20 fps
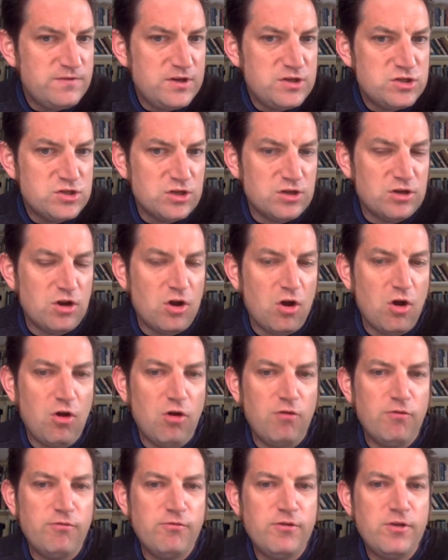vision
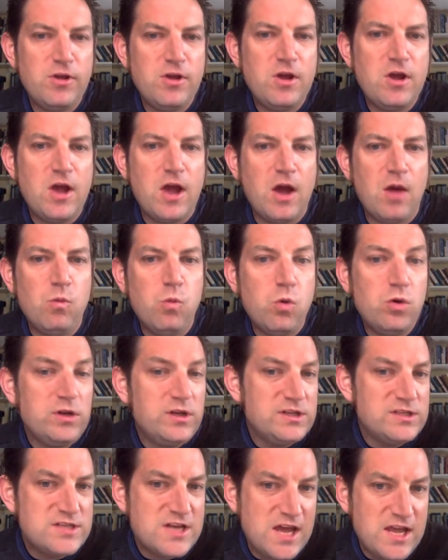of what
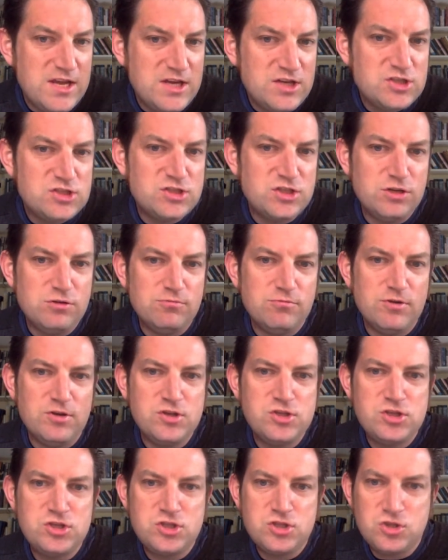it takes to
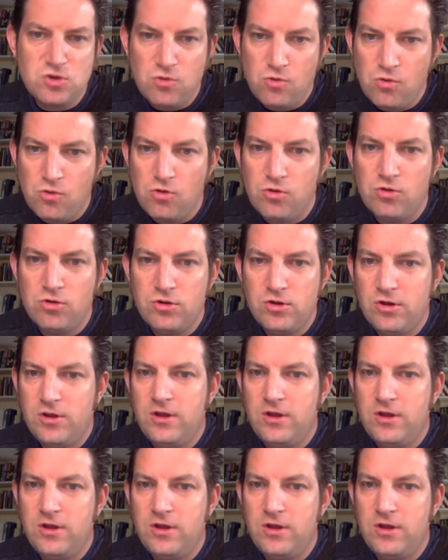restore